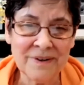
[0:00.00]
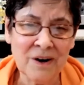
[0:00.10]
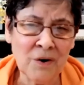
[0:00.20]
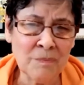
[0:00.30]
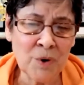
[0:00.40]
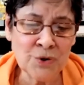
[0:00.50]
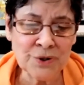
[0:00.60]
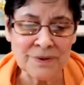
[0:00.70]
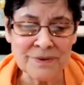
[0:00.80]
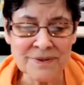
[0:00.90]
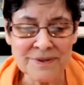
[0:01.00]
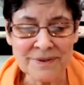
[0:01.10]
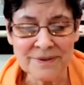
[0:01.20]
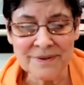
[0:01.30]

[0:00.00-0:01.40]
our emotions,